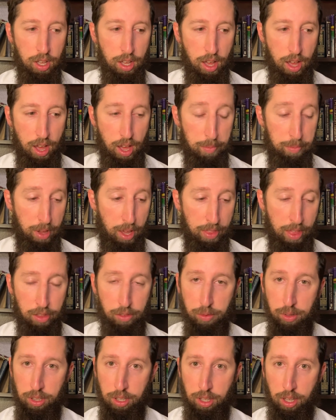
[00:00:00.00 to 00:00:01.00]
And
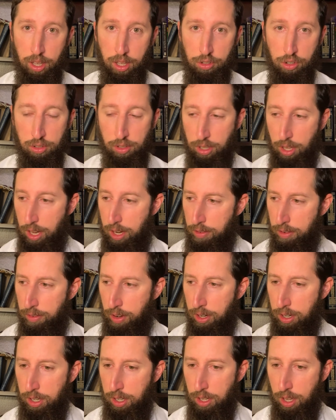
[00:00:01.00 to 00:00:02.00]
that's really just a kind of a
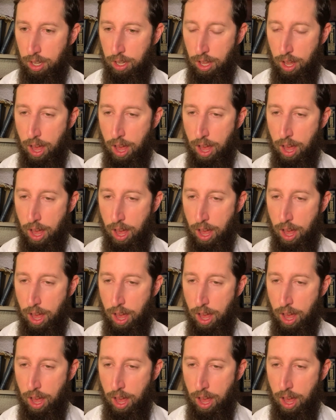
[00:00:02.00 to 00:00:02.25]
very